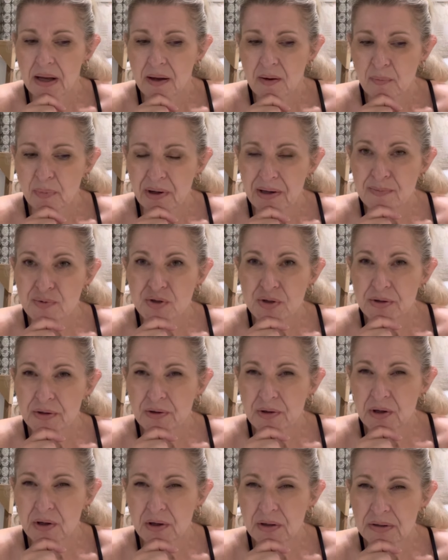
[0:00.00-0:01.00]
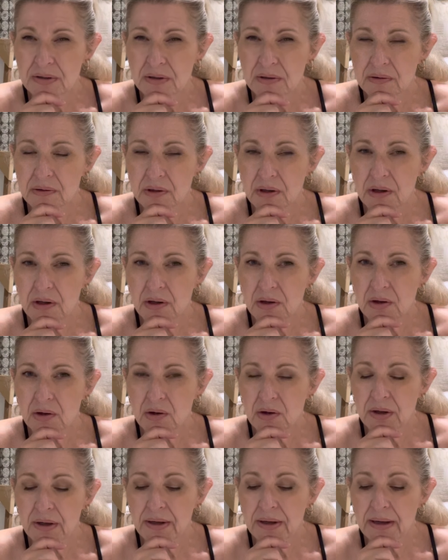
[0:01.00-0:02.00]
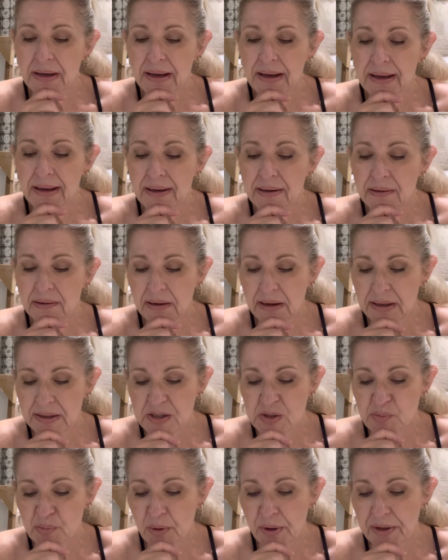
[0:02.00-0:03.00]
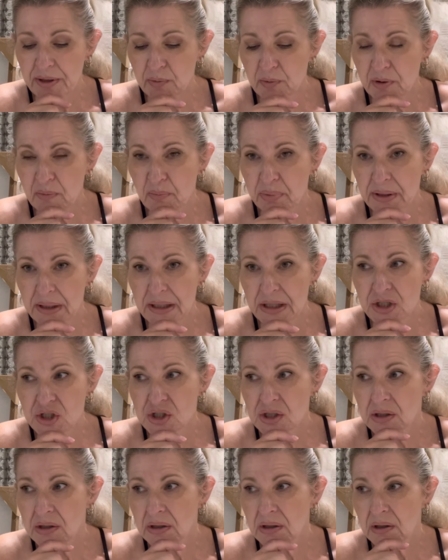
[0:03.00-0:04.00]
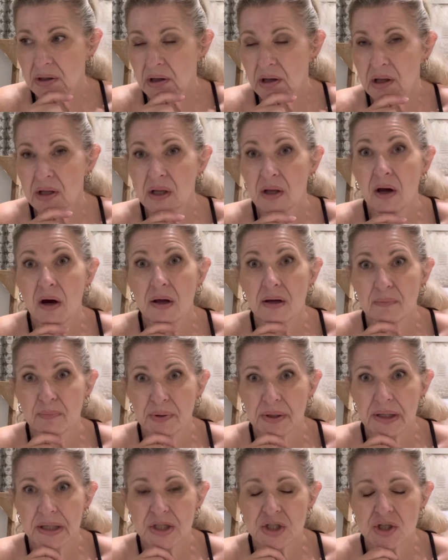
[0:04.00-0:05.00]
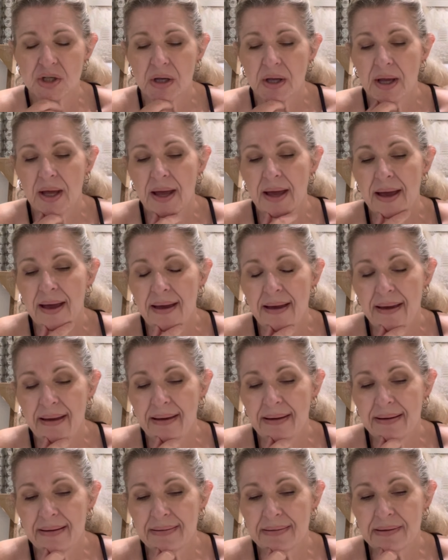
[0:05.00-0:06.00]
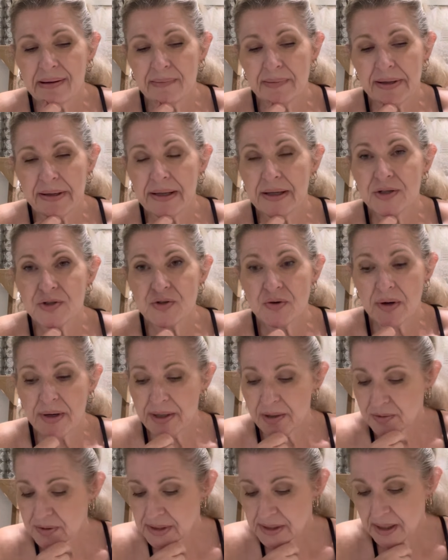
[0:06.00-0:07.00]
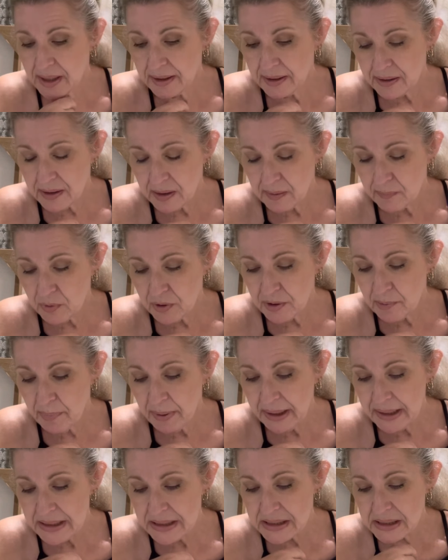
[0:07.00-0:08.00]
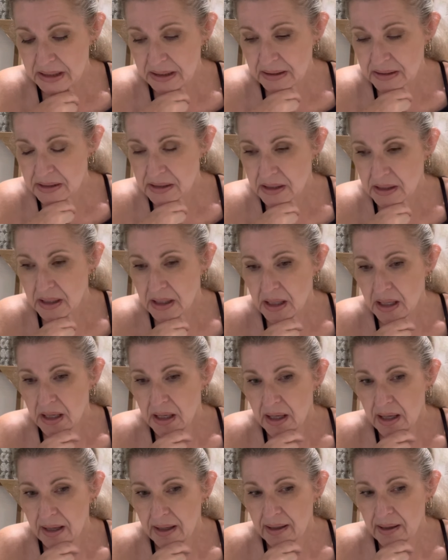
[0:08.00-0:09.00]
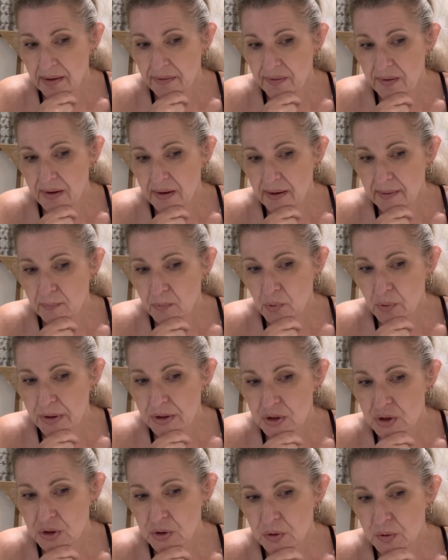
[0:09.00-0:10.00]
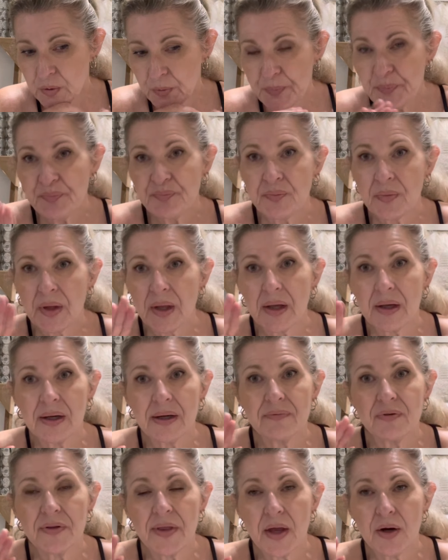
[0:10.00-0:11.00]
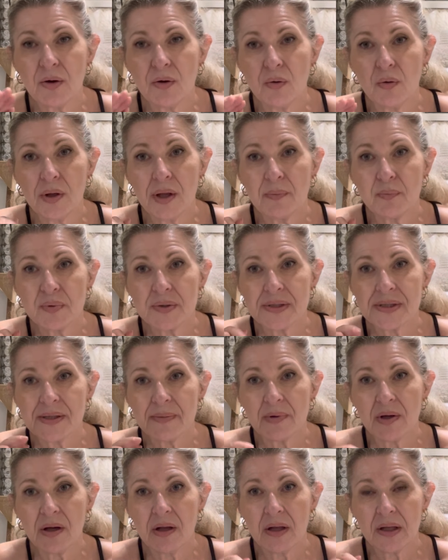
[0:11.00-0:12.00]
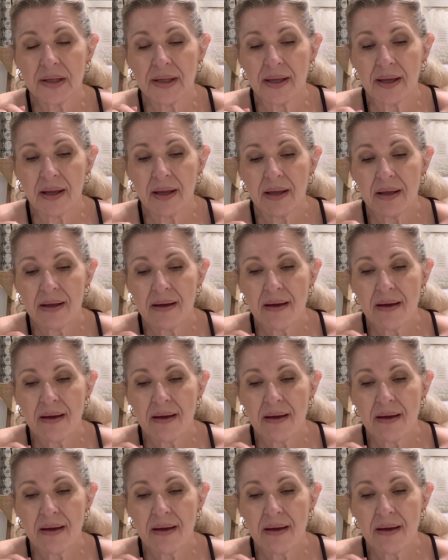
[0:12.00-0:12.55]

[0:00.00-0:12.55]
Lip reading: But I'm sure they're long gone. And I sprayed it with bleach, a lot of bleach, and I'm letting it dry outside, and then I'm going to paint it. And I think I'm going to cover that hole up with some caulking.